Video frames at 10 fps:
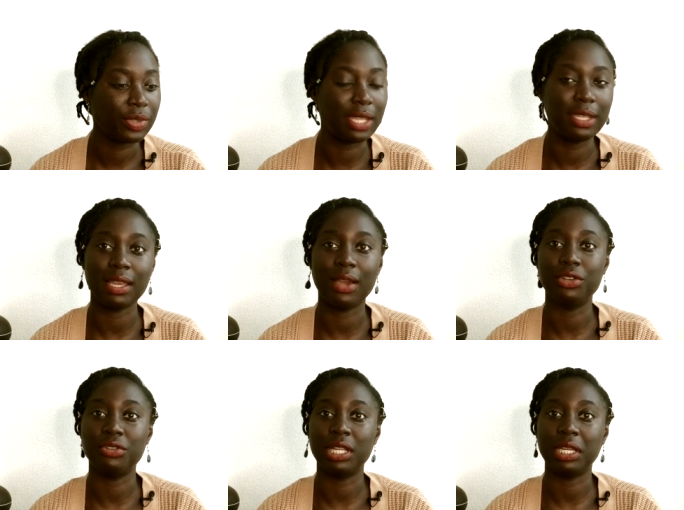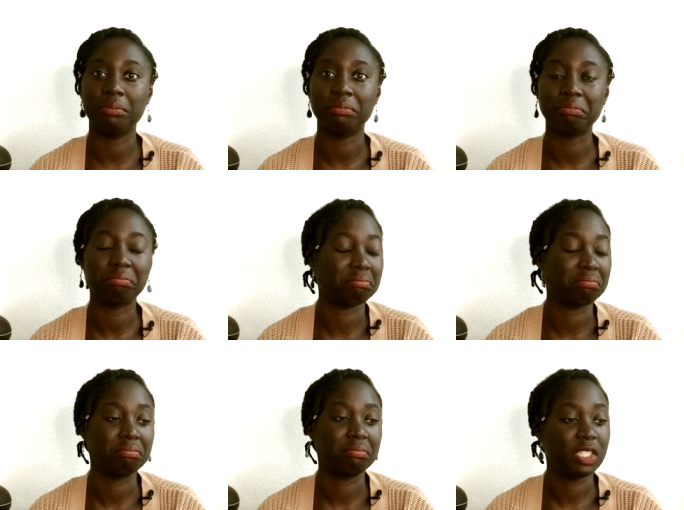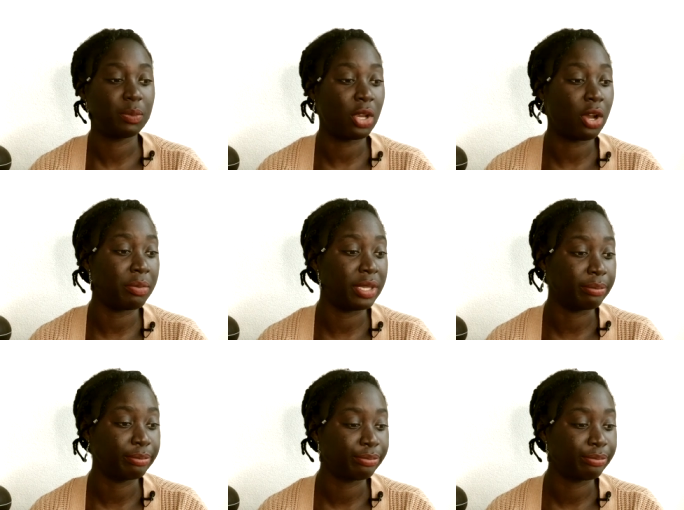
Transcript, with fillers: And this is how you're treating him. It's beyond me.